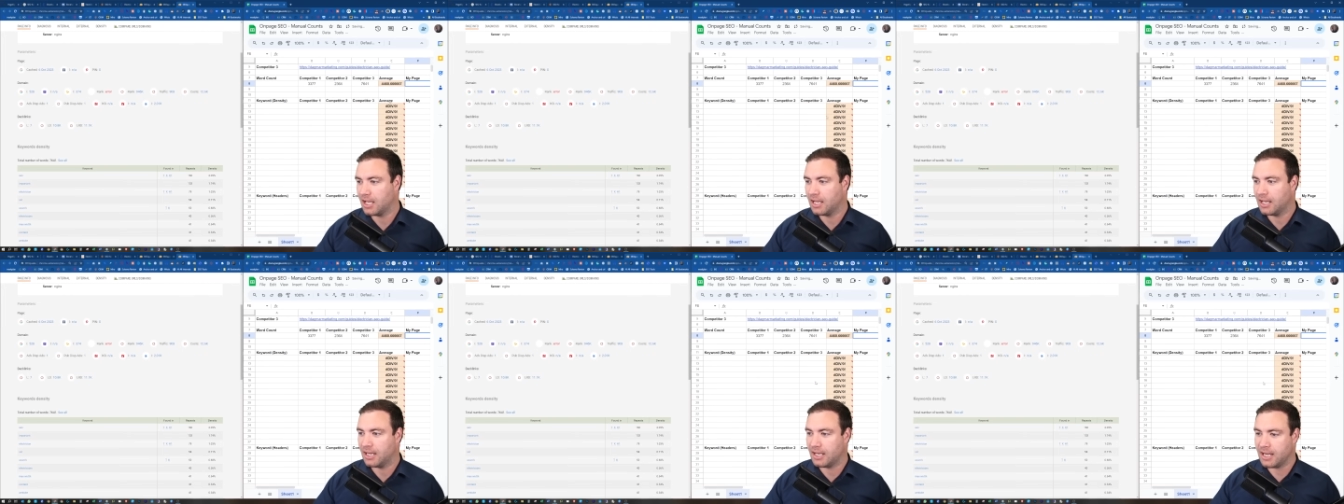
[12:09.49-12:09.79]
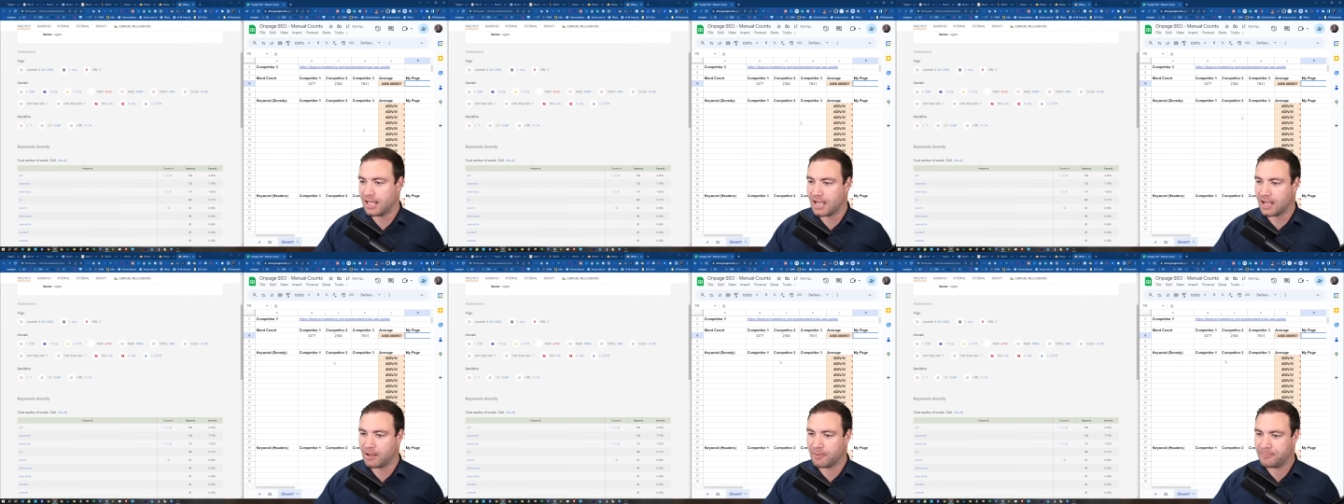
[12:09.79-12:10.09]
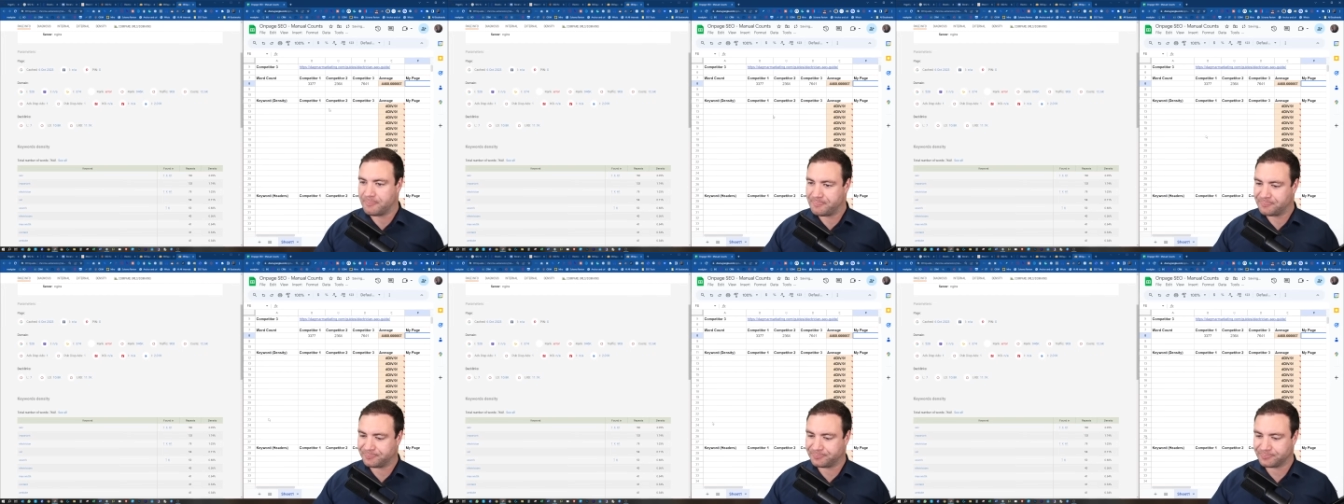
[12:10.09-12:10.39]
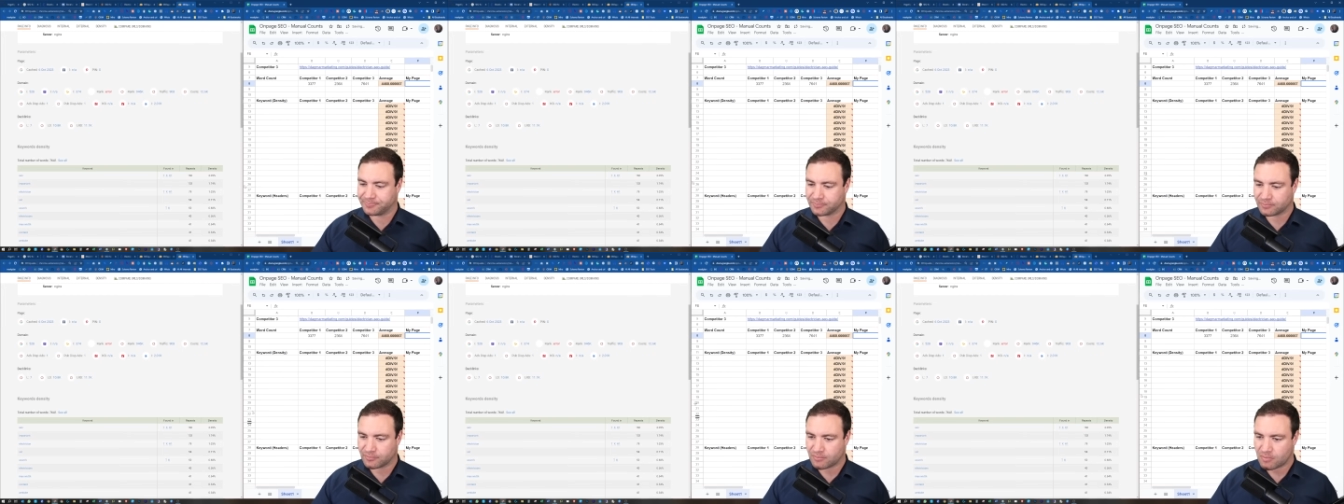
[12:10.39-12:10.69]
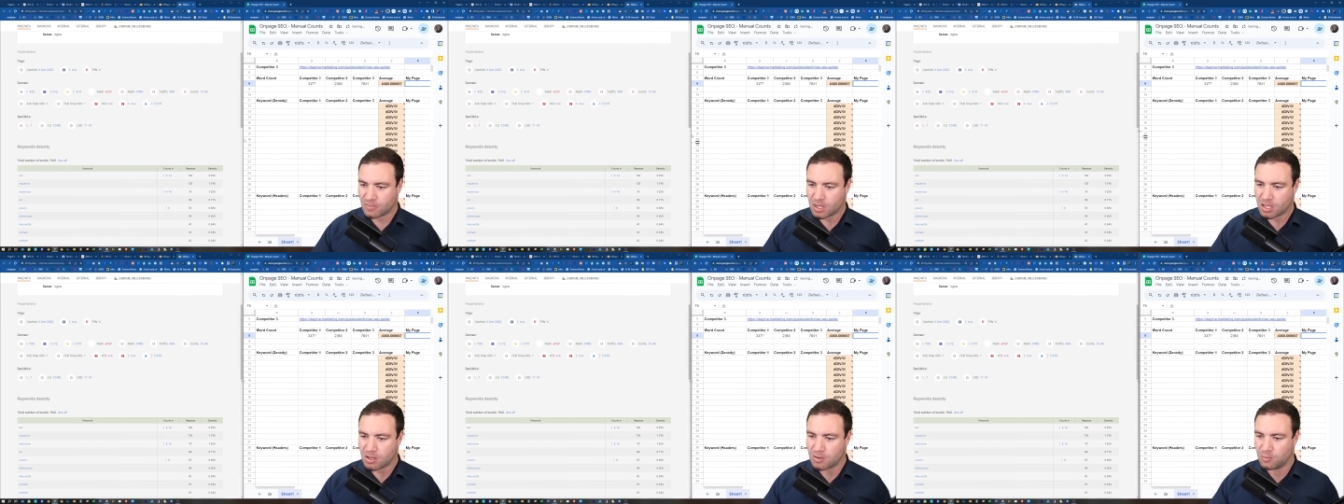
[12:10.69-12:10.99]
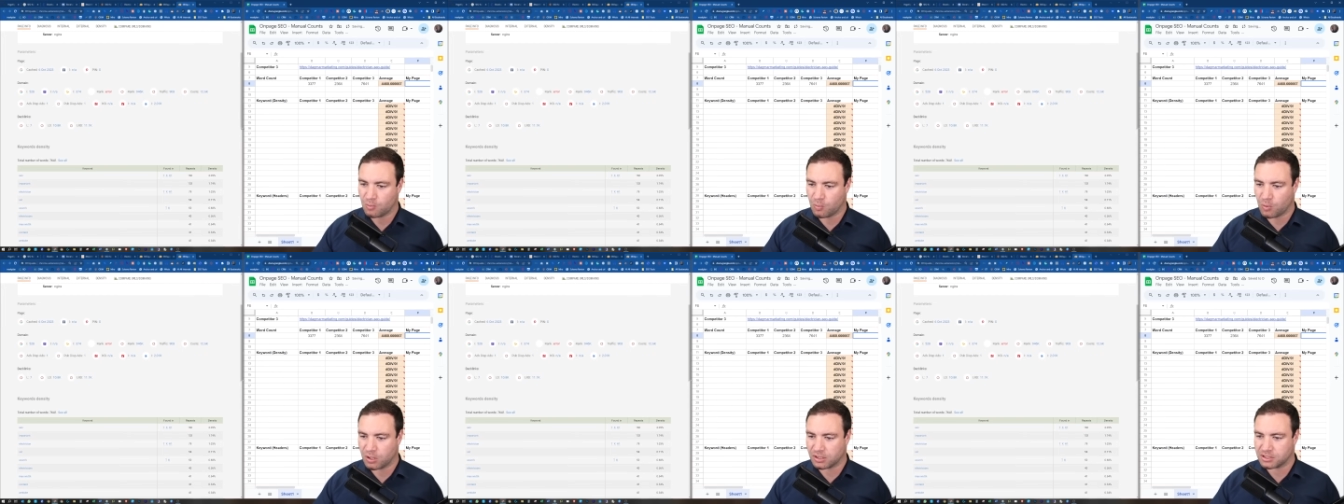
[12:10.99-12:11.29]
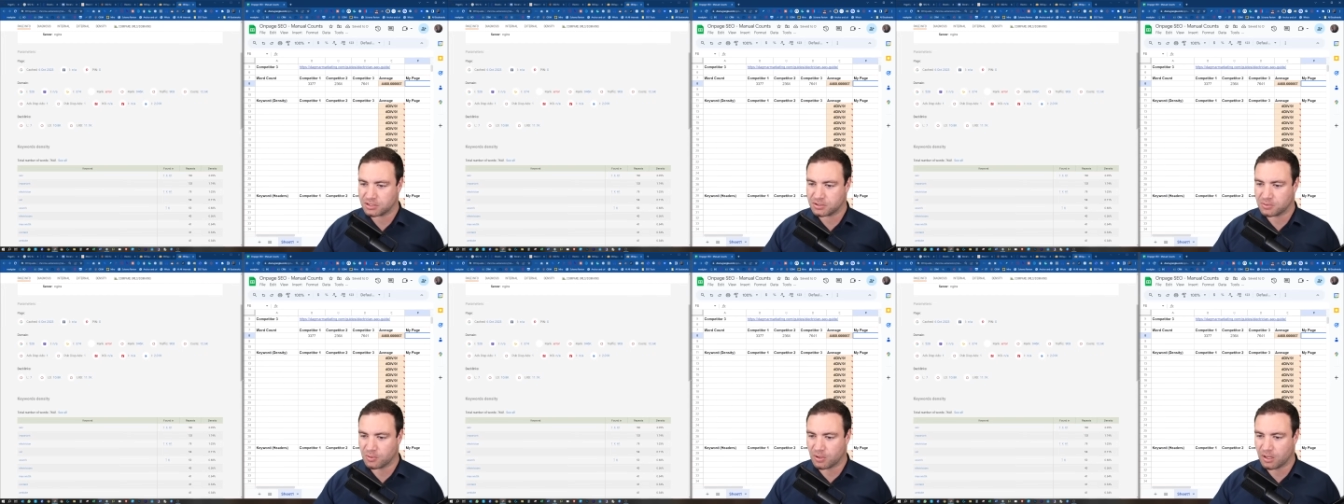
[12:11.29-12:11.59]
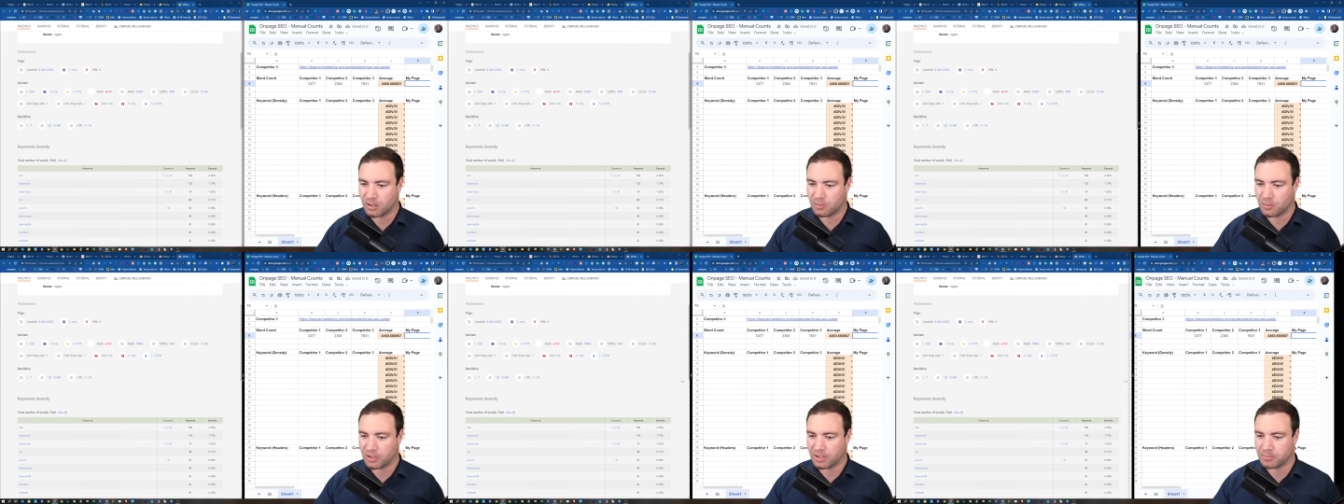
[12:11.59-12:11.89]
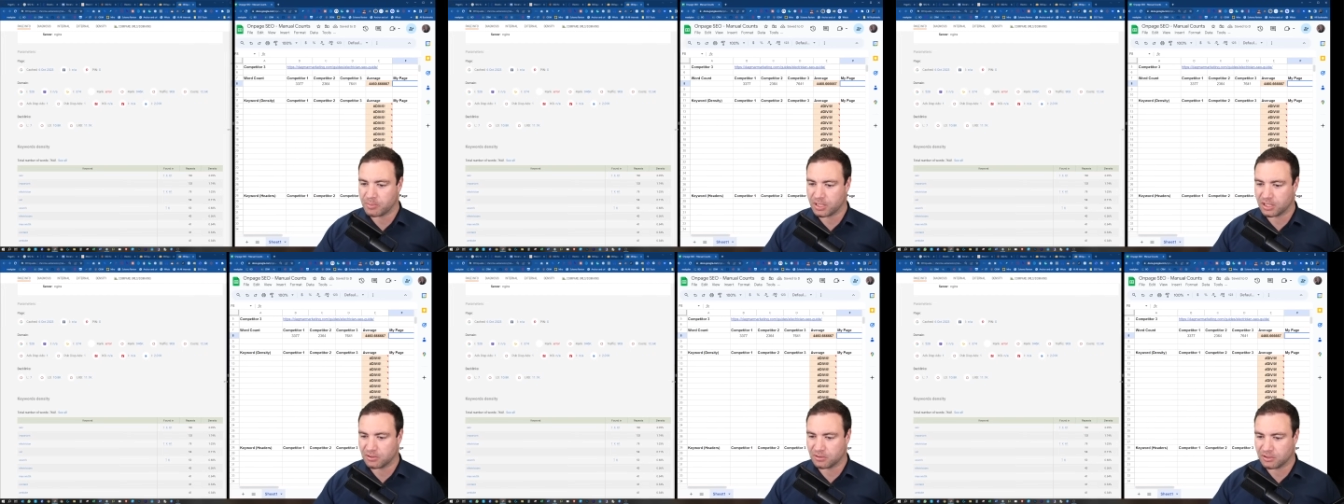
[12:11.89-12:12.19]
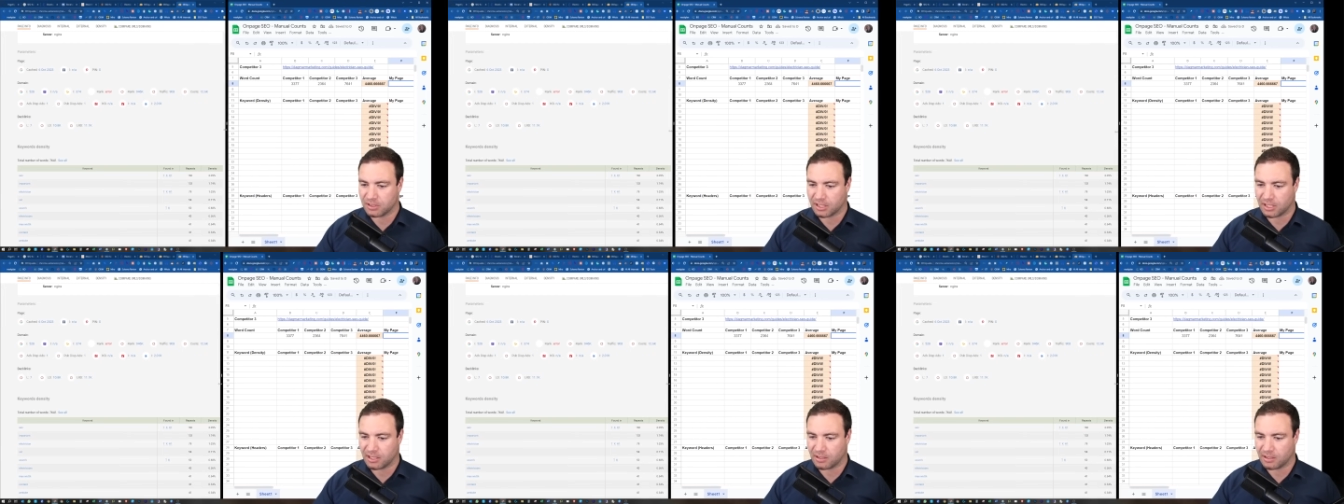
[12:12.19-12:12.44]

Now, what do I want to be looking at?